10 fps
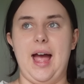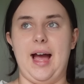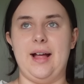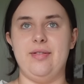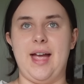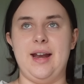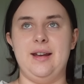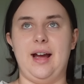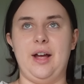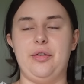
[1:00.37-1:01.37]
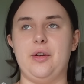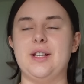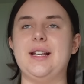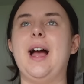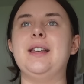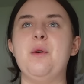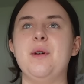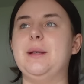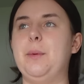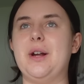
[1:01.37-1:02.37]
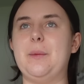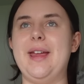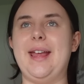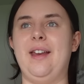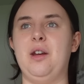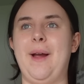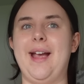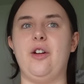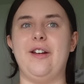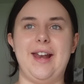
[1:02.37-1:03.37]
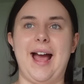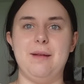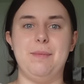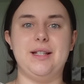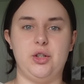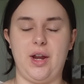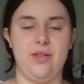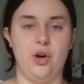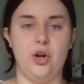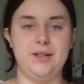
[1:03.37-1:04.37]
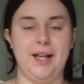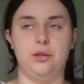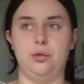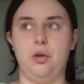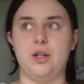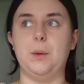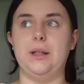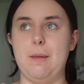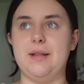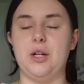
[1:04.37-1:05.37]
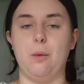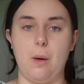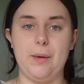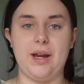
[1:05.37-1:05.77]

And then, because I didn't want to book a weekend away and on a night be stuck in the hotel room because we're limited on what